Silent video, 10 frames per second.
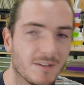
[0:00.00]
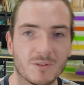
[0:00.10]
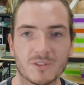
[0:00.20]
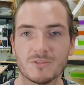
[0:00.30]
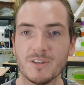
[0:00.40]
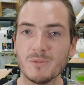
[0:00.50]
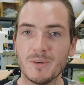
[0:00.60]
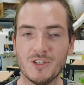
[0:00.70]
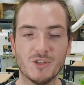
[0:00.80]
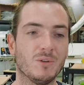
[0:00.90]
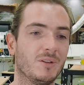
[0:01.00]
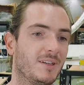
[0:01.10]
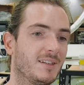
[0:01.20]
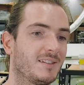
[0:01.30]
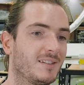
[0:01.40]
Now, of course, the reason we do all
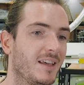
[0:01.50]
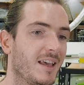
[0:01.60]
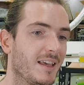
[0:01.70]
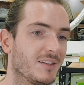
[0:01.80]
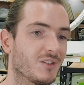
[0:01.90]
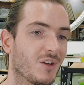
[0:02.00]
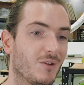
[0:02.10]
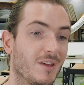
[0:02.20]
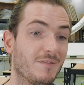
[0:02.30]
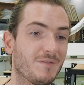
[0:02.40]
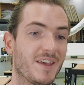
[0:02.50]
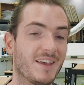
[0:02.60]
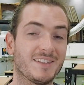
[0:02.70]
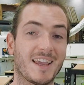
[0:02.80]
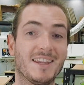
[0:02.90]
this is so if
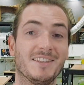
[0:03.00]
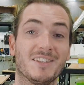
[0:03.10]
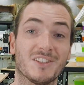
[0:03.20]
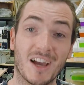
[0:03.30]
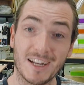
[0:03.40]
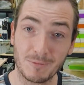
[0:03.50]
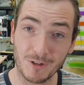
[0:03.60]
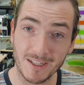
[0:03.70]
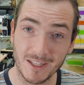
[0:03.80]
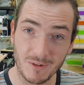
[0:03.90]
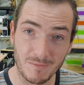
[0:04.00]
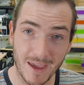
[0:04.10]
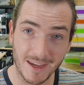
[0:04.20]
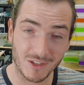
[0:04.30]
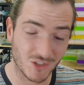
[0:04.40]
there's a design upgrade that we
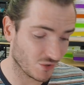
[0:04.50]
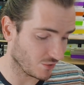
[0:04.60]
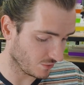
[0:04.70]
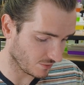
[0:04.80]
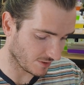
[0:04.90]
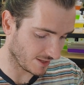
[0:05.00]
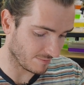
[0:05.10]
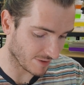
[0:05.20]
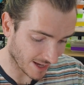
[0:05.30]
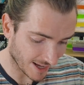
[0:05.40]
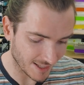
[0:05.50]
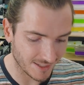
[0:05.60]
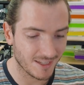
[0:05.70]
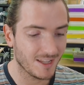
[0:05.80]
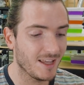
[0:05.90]
make to the
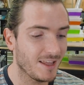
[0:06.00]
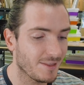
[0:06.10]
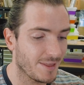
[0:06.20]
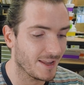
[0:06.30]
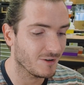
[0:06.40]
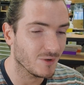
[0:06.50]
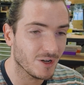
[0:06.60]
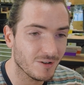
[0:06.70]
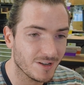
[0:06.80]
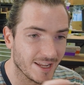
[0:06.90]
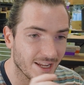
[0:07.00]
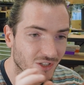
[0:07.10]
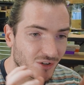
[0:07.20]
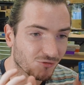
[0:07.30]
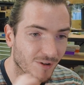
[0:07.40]
part, then we don't
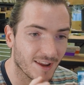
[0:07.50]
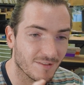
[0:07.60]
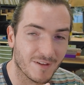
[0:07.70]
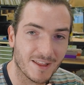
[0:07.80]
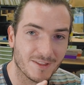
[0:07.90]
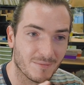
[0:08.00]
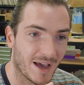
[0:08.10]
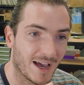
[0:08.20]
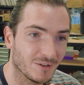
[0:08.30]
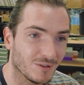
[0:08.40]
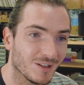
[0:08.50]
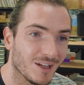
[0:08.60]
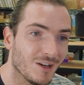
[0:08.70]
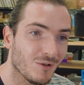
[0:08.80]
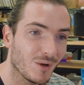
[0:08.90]
need to reinvent the panel.
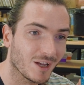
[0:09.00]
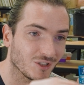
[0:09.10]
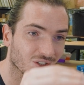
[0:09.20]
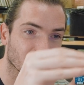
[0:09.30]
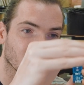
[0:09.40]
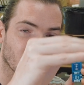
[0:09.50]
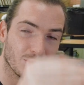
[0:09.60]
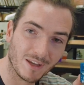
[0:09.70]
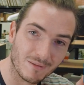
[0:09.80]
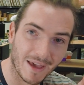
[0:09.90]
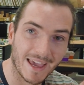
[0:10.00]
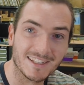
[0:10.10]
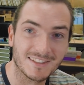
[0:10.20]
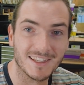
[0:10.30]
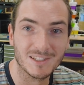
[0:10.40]
We can just copy and
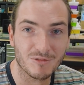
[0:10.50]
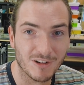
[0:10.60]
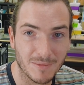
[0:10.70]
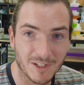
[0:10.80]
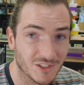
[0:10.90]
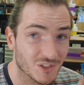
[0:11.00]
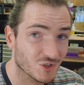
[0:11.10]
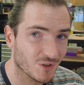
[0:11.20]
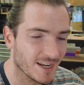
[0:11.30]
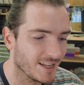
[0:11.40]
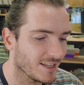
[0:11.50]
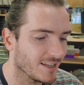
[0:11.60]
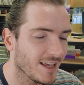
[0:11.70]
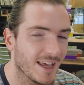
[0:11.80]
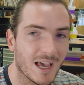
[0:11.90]
paste these parameters straight
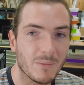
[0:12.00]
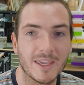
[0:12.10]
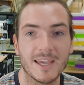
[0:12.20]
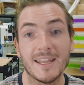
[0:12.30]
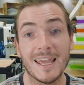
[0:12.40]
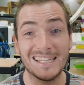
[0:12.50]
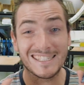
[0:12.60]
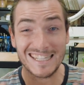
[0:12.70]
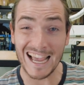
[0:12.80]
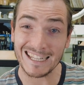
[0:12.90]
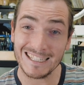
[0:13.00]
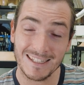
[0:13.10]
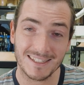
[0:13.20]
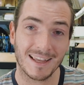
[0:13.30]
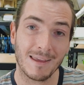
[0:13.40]
in, and we get exactly
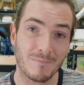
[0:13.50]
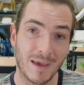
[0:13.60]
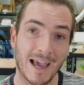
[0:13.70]
the same